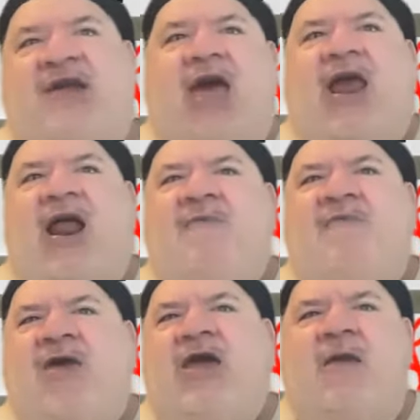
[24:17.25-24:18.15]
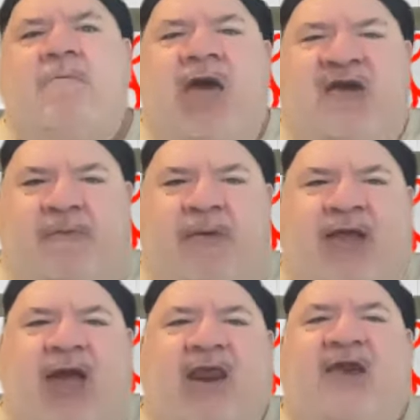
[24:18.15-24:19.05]
yeah, and I'm freaking mashed
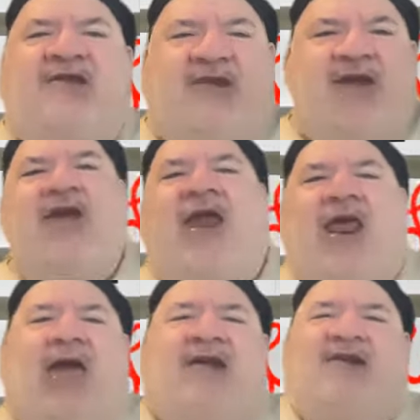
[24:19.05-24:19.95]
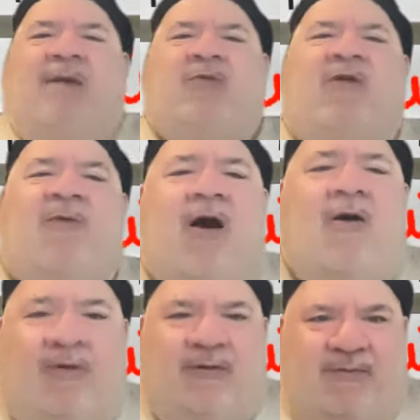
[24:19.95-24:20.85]
potatoes, and hangs up the
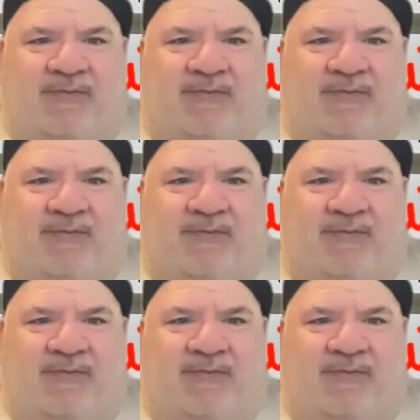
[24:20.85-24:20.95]
phone.